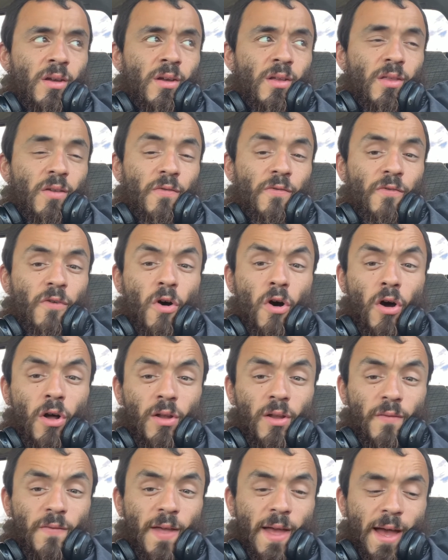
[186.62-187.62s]
The
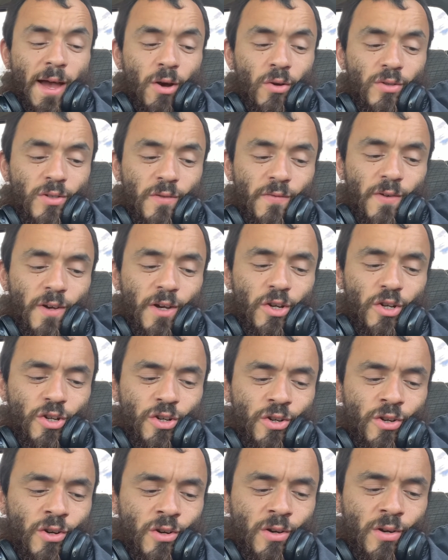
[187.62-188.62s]
Fall of the House of
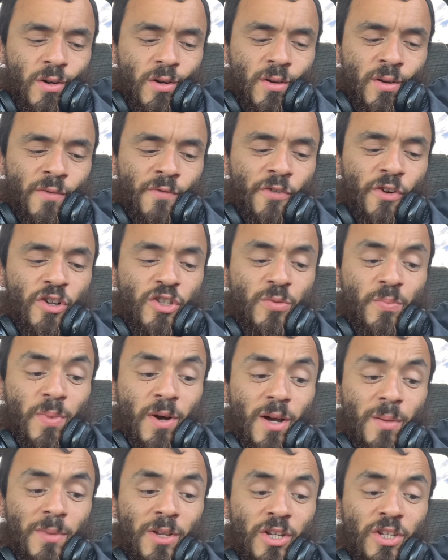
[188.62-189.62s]
Usher. First
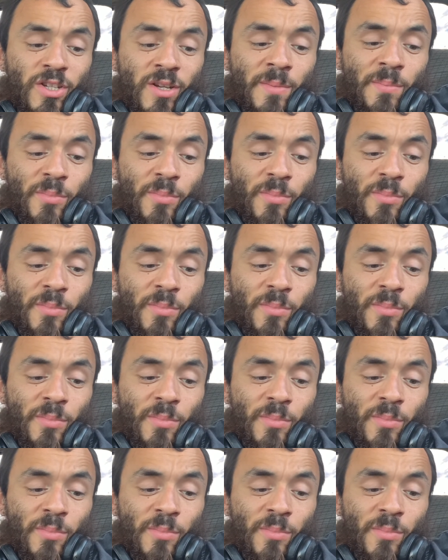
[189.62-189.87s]
published in